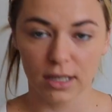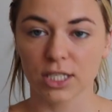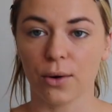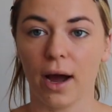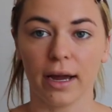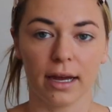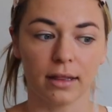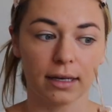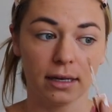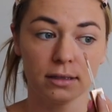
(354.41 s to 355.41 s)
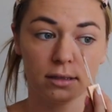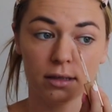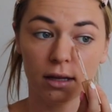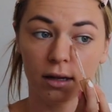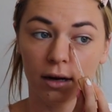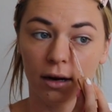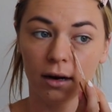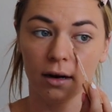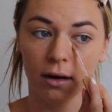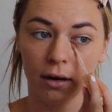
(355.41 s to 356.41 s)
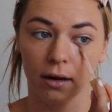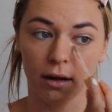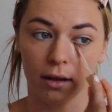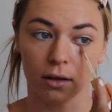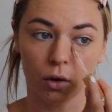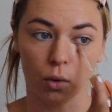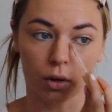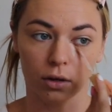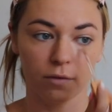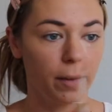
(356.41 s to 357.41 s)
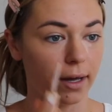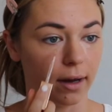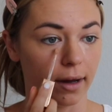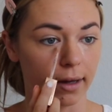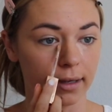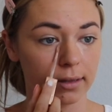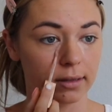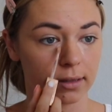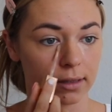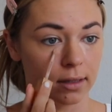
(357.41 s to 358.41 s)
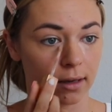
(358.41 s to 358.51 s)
So I add the concealer in the corner of my eyes.